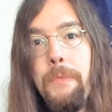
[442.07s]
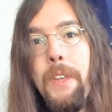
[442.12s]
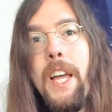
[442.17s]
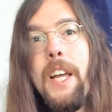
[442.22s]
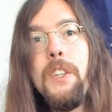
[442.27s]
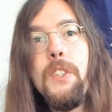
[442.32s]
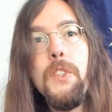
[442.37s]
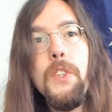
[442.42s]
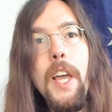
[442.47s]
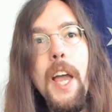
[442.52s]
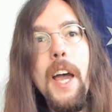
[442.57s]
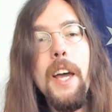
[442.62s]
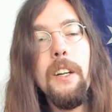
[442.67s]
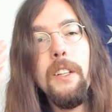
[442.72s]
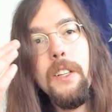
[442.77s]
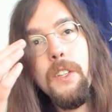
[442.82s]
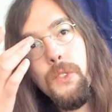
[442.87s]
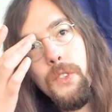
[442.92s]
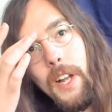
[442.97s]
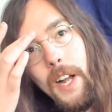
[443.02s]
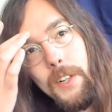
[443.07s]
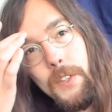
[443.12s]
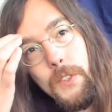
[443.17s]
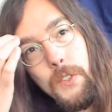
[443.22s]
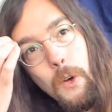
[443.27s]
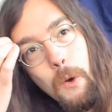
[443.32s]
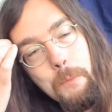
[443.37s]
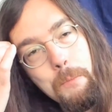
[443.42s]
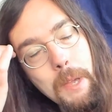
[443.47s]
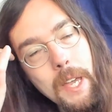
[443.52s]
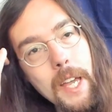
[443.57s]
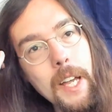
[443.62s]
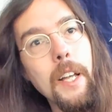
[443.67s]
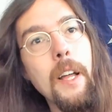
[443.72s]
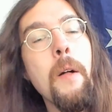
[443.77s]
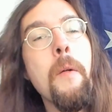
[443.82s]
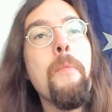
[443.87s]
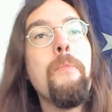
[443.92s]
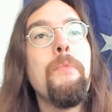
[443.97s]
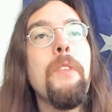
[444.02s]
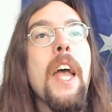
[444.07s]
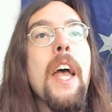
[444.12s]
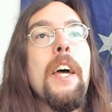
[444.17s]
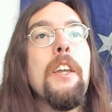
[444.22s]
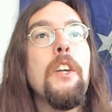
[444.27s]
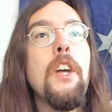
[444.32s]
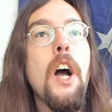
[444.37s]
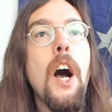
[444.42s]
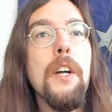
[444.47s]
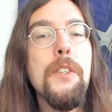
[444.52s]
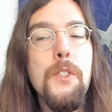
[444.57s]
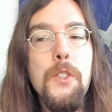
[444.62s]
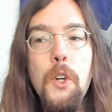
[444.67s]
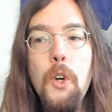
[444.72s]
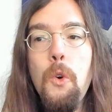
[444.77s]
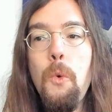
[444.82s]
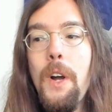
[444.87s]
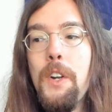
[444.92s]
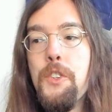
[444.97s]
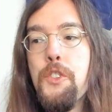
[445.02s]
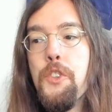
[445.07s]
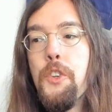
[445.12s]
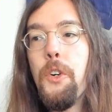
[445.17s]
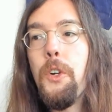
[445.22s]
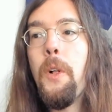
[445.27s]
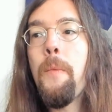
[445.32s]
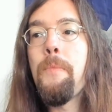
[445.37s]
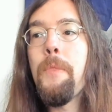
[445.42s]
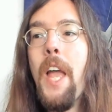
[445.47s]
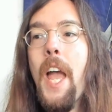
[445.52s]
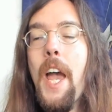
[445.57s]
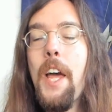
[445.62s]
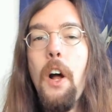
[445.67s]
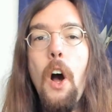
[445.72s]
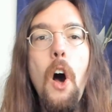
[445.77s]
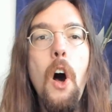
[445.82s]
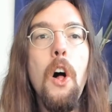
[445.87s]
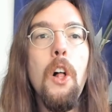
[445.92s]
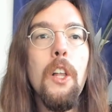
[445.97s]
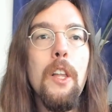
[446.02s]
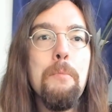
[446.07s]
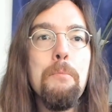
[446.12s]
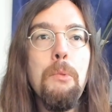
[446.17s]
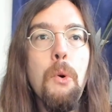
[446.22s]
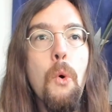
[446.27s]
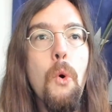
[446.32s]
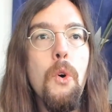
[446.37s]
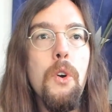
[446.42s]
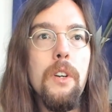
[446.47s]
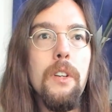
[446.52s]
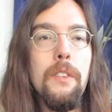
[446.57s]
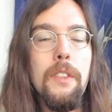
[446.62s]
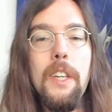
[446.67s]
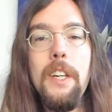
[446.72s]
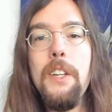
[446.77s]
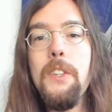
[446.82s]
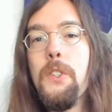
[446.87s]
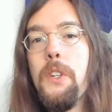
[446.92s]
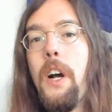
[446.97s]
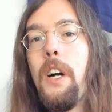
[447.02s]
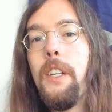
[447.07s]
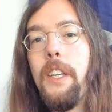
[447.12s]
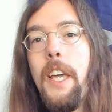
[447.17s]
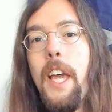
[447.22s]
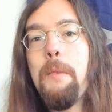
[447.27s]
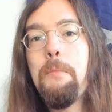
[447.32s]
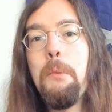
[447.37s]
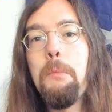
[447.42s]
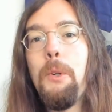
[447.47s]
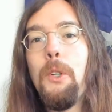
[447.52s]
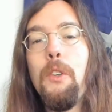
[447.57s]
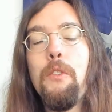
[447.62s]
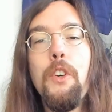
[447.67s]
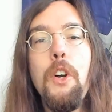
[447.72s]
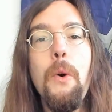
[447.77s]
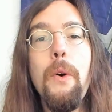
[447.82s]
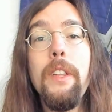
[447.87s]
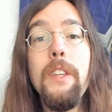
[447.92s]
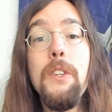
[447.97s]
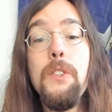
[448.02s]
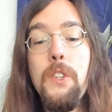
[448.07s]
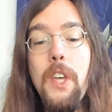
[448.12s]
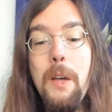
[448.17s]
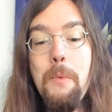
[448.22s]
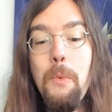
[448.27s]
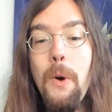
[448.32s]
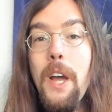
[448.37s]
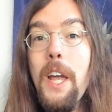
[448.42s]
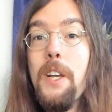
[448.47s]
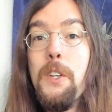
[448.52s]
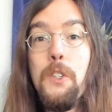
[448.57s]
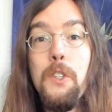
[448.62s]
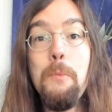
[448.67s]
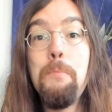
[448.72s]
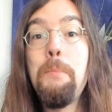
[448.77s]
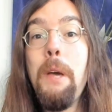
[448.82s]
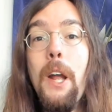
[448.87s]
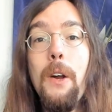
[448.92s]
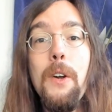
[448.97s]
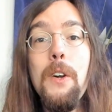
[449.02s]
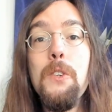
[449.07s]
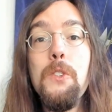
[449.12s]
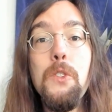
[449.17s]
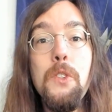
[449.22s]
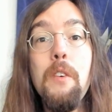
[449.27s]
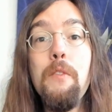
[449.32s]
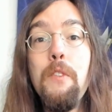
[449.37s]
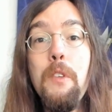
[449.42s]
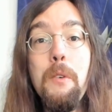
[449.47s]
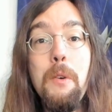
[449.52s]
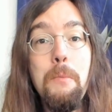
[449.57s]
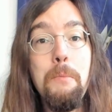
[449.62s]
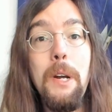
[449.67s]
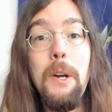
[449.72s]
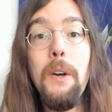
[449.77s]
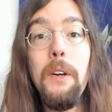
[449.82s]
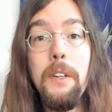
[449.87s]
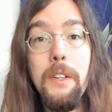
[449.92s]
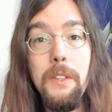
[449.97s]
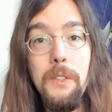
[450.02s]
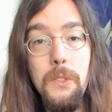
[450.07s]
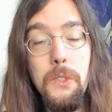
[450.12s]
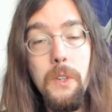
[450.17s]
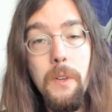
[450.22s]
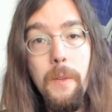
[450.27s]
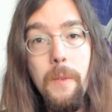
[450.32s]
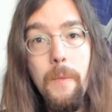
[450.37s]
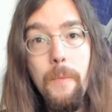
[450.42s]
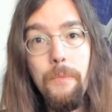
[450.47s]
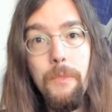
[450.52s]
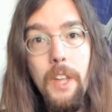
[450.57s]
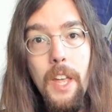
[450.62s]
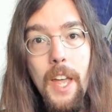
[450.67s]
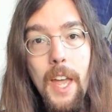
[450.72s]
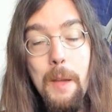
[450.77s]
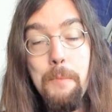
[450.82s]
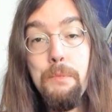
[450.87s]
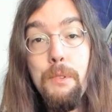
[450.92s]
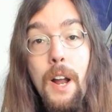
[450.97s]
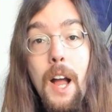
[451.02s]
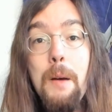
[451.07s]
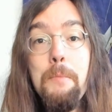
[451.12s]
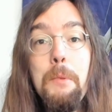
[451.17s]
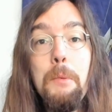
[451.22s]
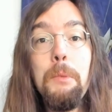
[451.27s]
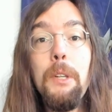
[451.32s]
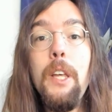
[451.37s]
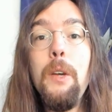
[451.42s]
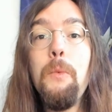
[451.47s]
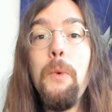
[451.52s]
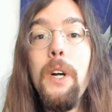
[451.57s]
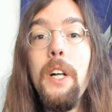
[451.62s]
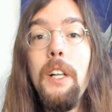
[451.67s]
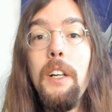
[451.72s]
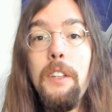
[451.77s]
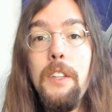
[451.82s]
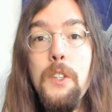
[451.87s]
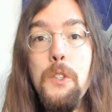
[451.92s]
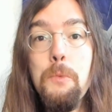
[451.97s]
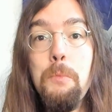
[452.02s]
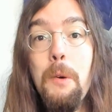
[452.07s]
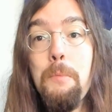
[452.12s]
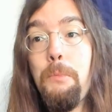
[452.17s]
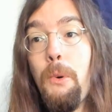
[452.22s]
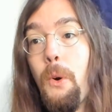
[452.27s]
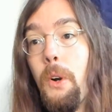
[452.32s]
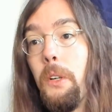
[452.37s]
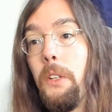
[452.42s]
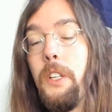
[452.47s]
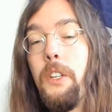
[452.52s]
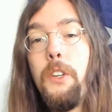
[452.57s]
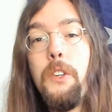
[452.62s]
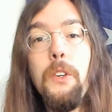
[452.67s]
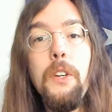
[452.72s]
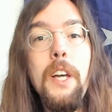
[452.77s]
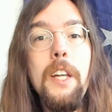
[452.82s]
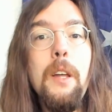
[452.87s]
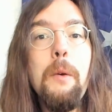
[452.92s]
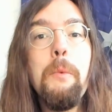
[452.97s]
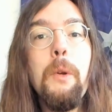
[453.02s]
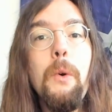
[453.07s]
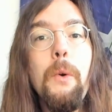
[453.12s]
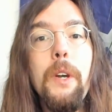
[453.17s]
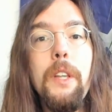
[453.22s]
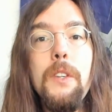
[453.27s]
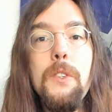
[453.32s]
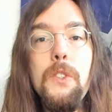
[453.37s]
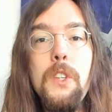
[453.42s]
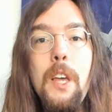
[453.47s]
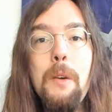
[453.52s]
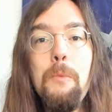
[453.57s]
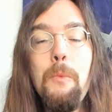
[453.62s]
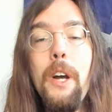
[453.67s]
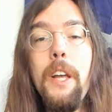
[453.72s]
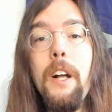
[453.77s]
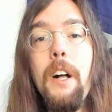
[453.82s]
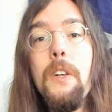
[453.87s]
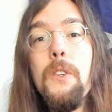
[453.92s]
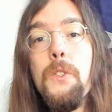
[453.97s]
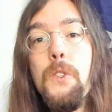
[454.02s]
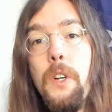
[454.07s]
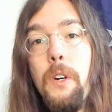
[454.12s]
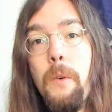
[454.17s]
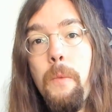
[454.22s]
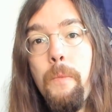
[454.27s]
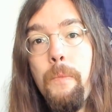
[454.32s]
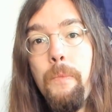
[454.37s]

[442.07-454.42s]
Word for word: Seattle is not so big and consequential and all-important that it's not capable of going the same way as the Paris of the Americas. It probably will at this point. Portland could end up going the same way also.